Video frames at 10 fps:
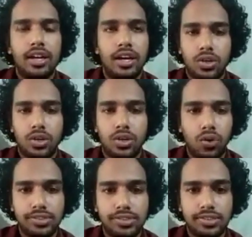accounts,
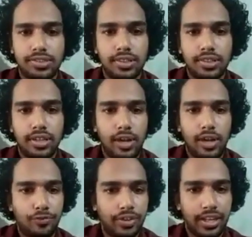F
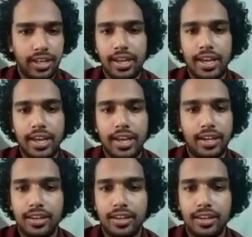D, and